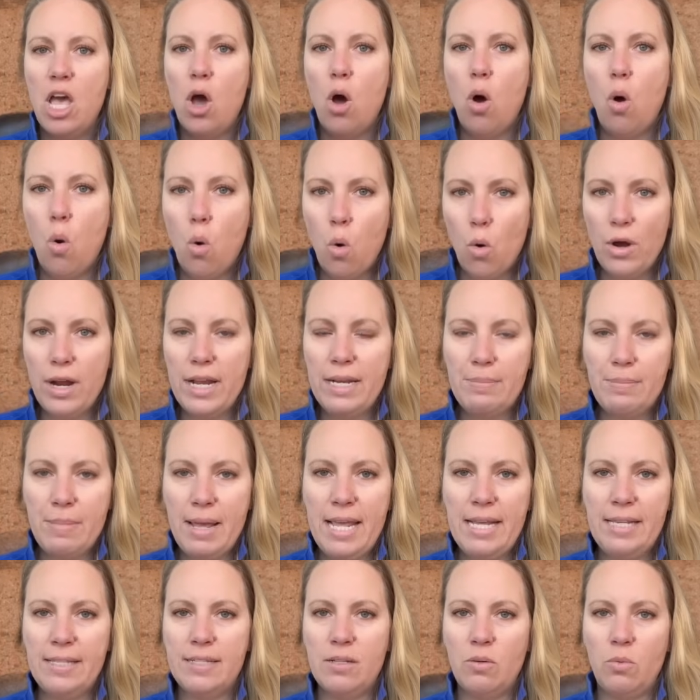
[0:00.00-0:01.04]
or it
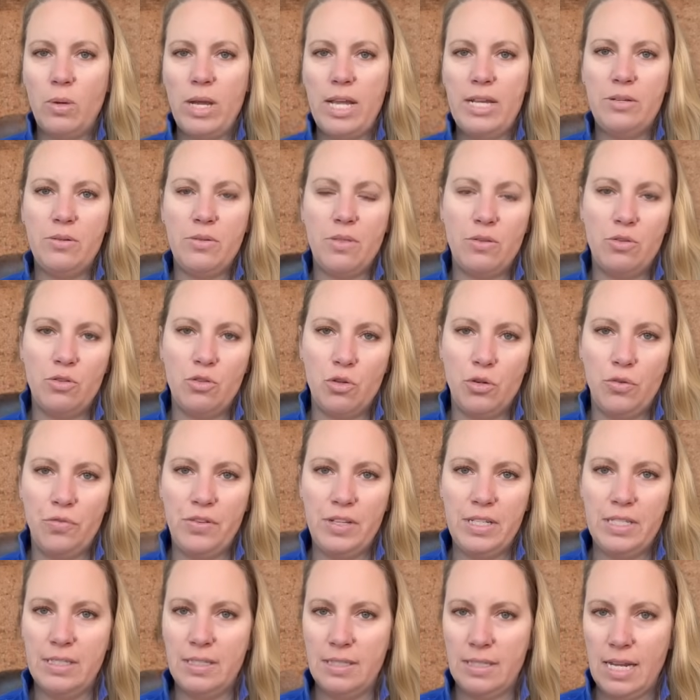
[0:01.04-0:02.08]
makes the way to the
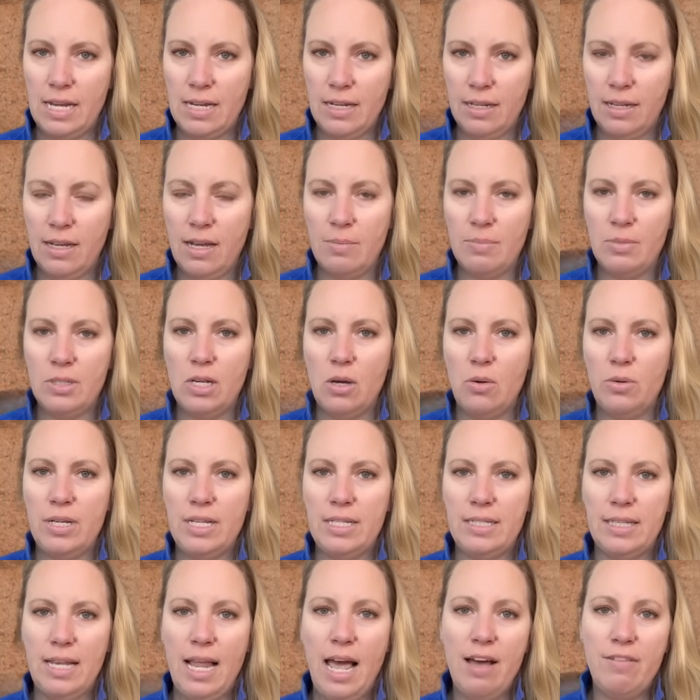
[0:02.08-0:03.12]
surface, then it comes out
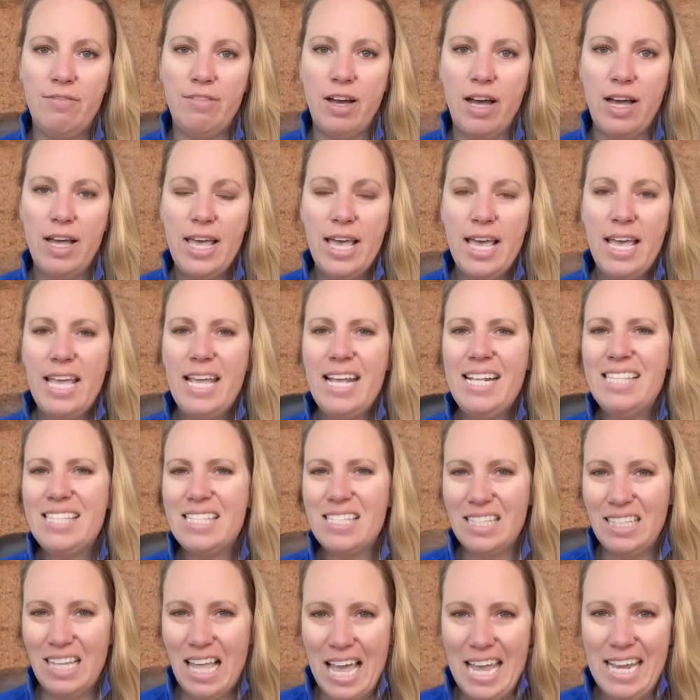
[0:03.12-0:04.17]
as lava. It's
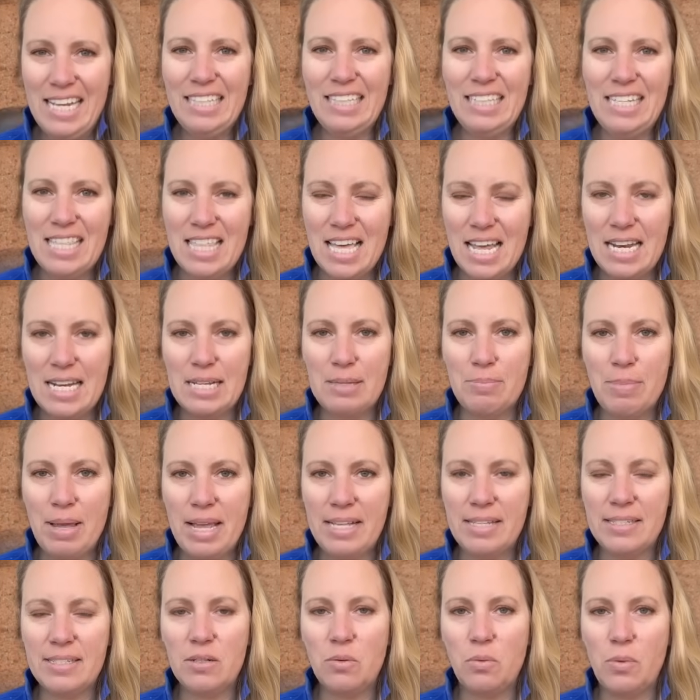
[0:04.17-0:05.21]
likely that it
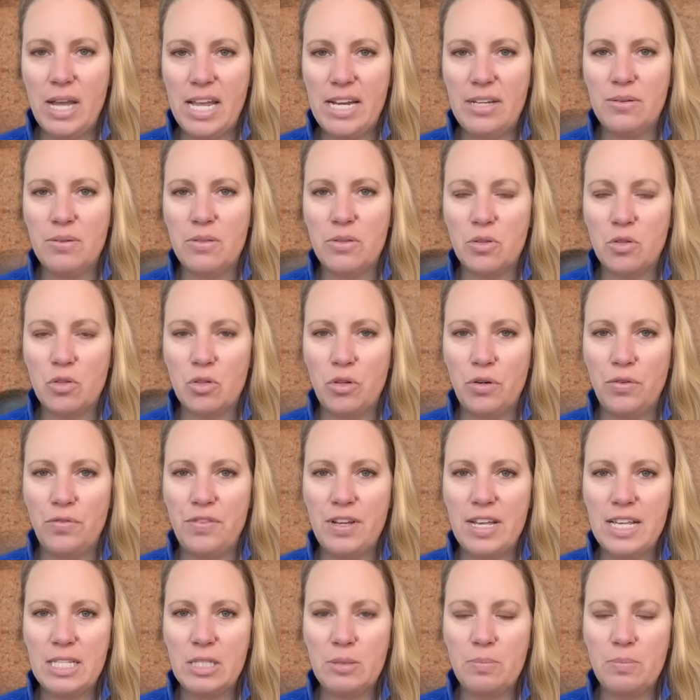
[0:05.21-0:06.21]
makes the way to the surface